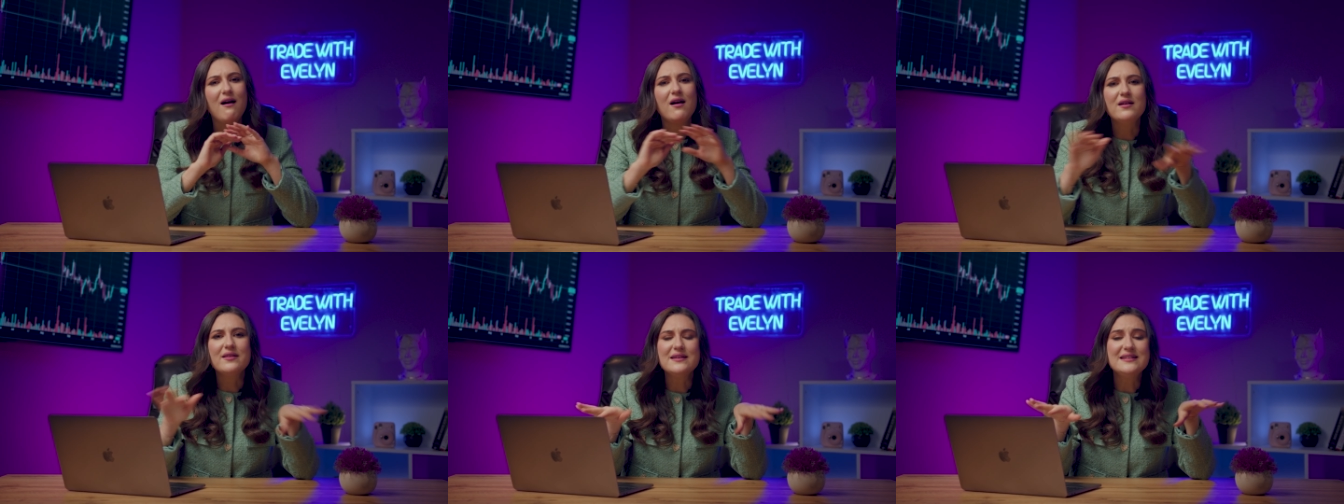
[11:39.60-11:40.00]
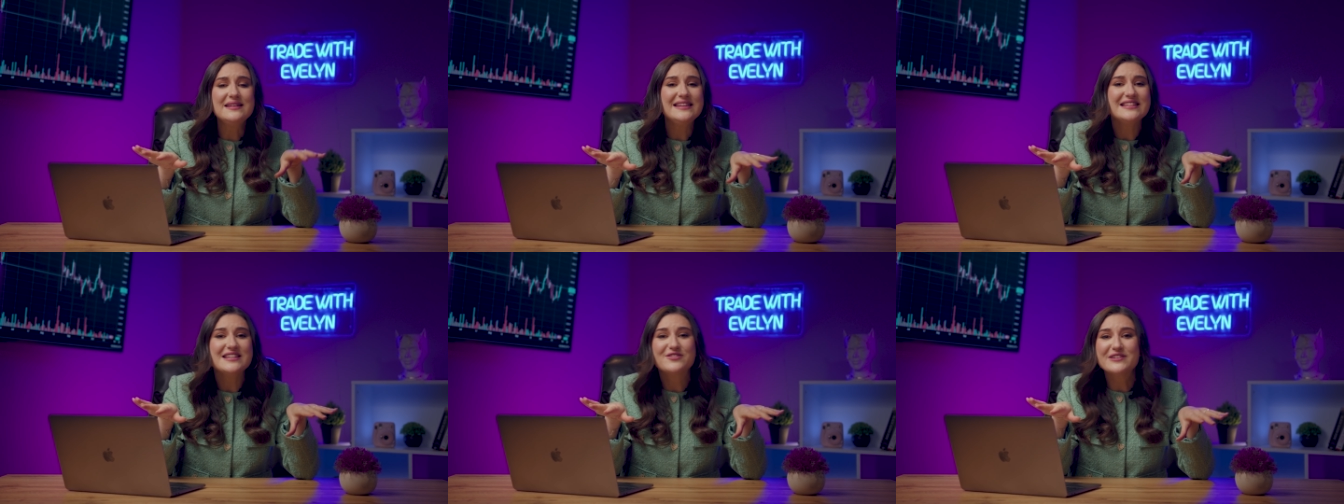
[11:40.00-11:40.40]
all the
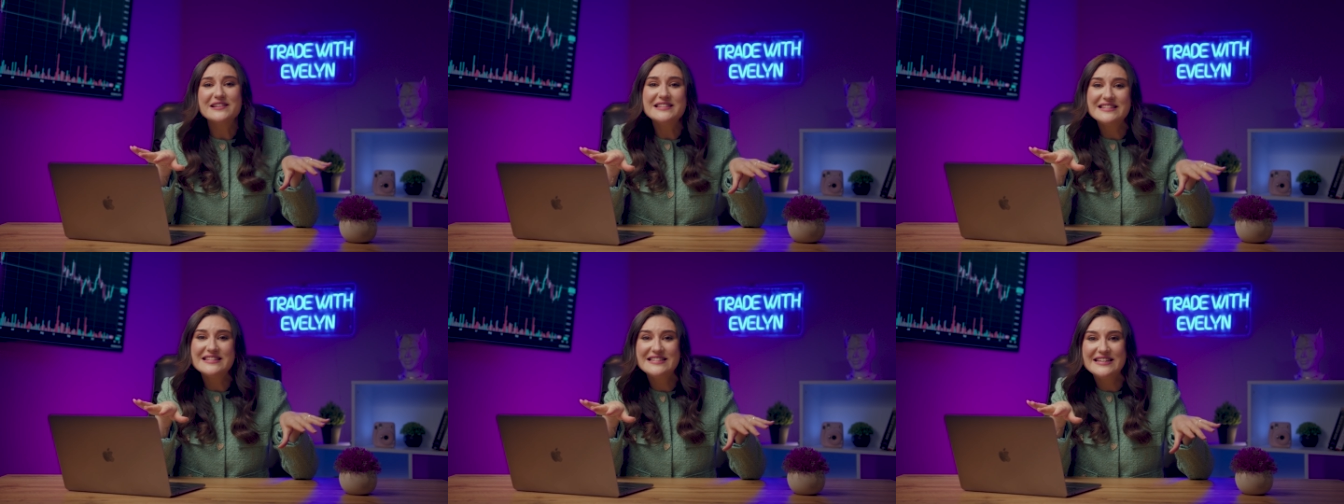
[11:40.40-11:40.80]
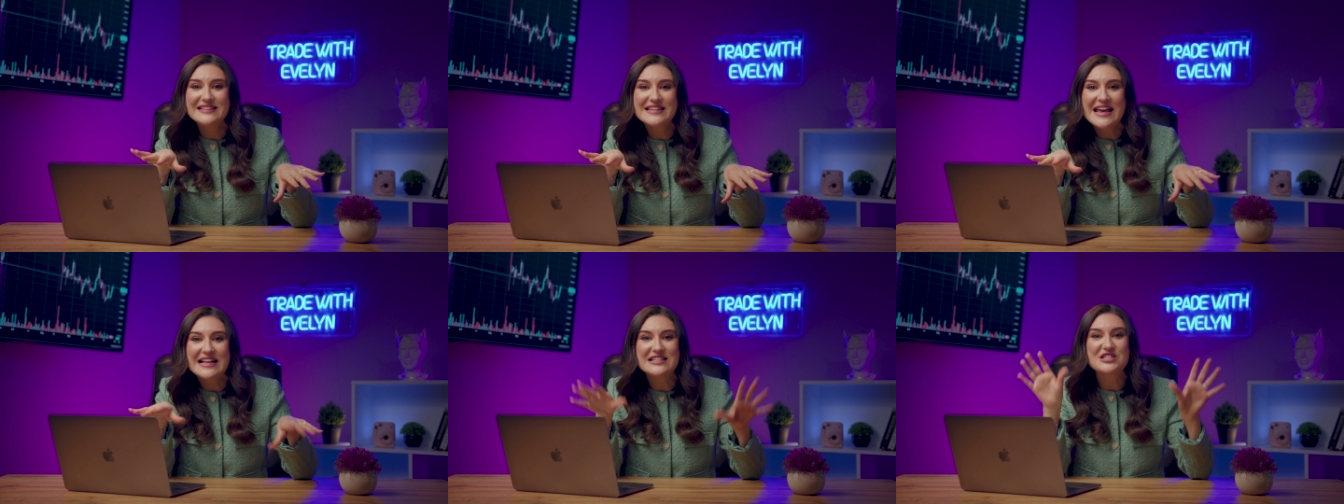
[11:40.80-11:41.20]
nitty gritty
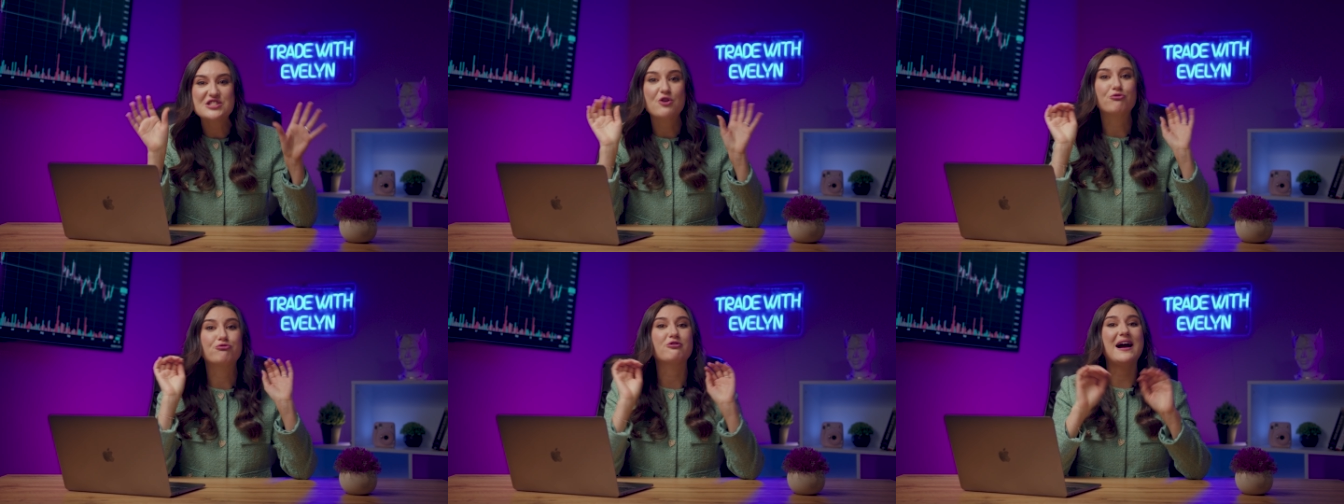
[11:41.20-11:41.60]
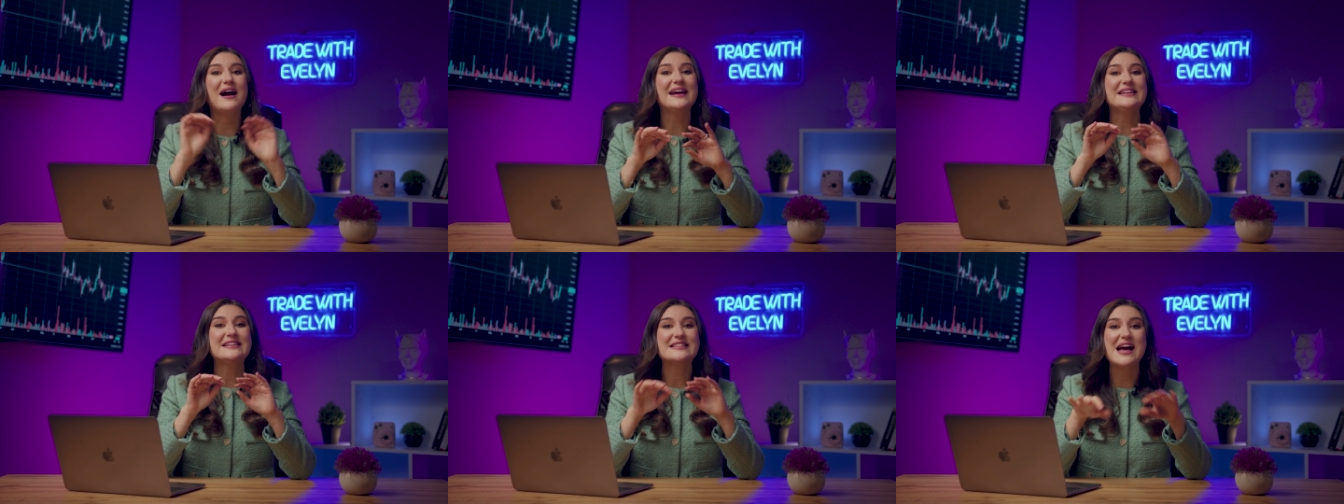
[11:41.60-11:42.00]
details
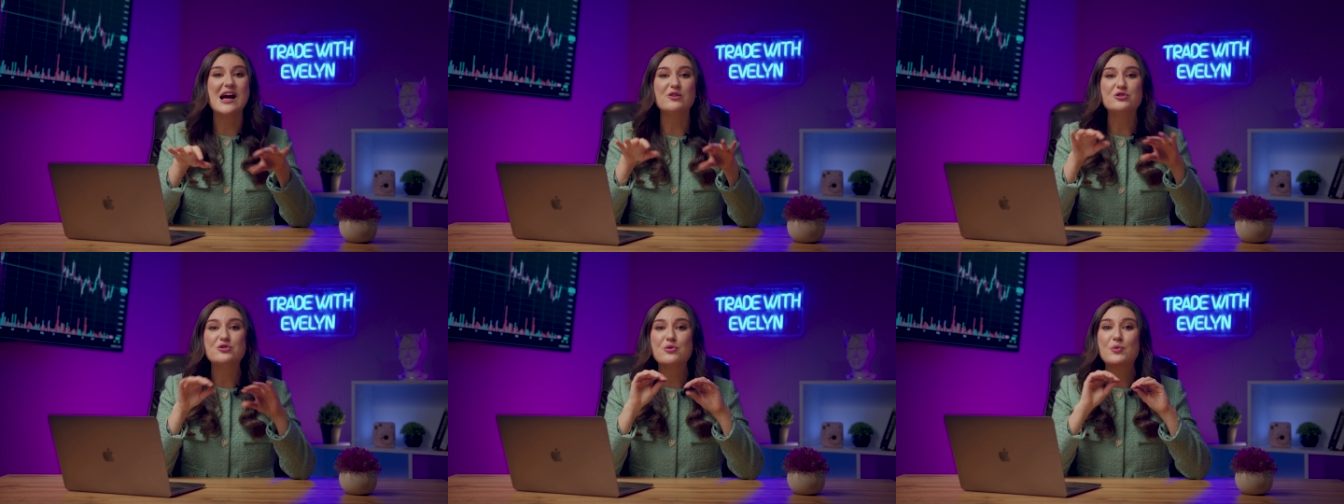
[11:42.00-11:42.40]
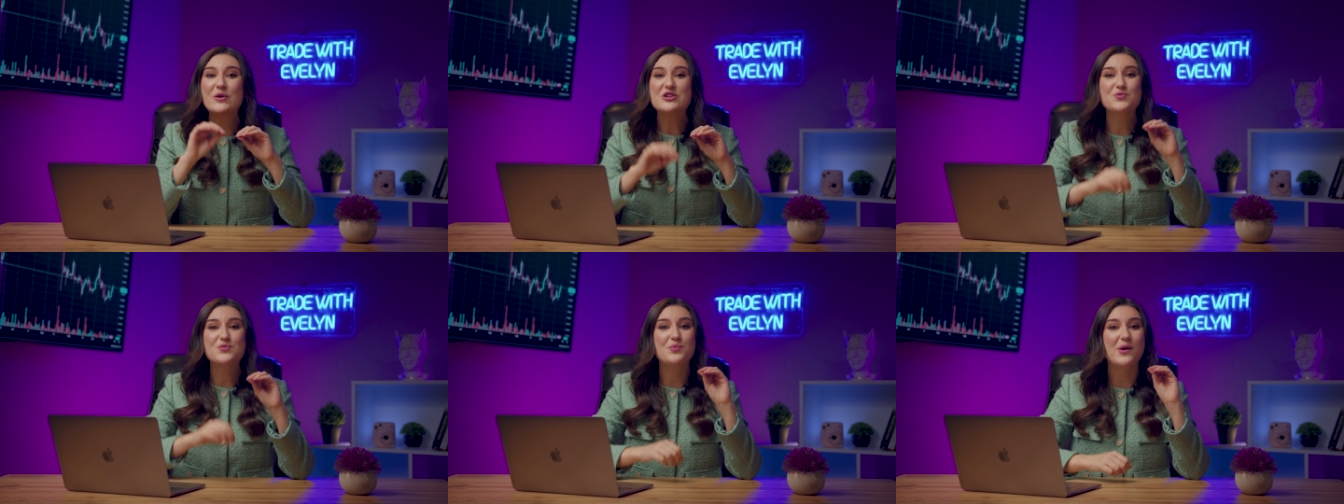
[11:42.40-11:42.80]
right down to
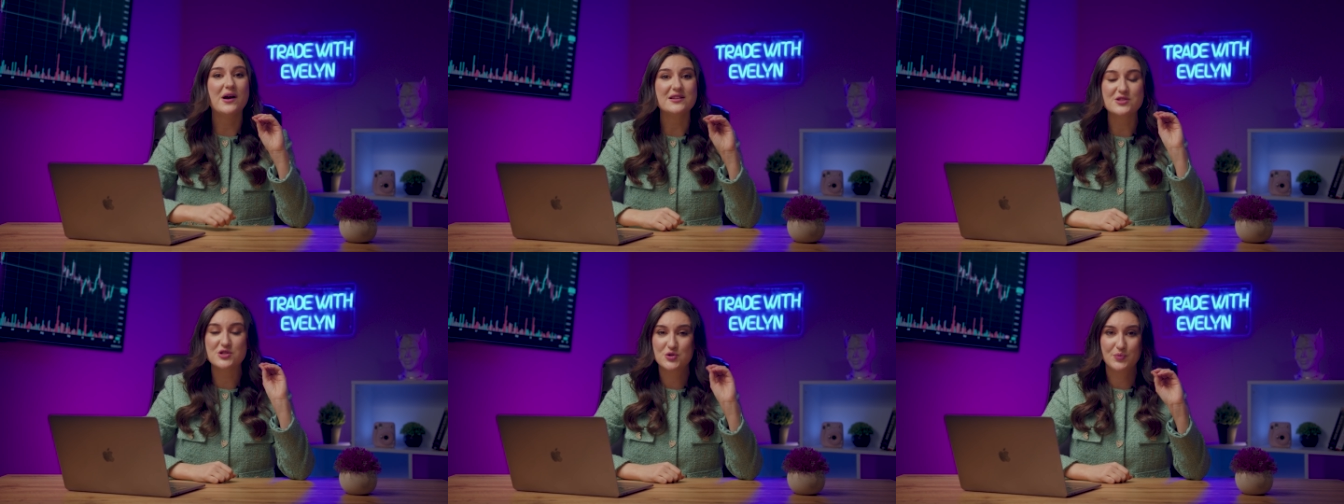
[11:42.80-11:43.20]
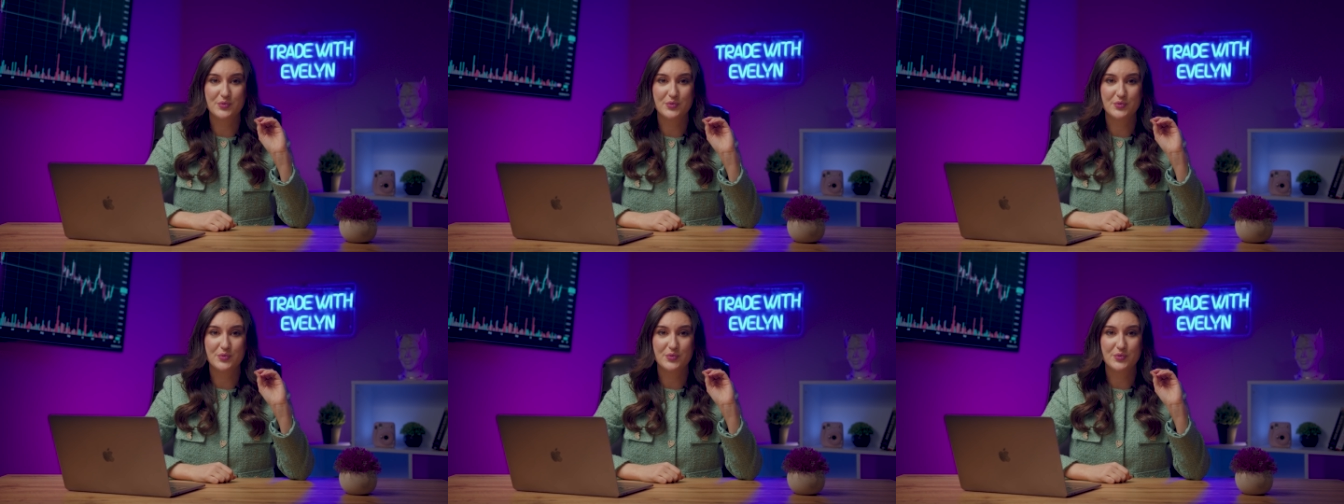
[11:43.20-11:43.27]
which buttons to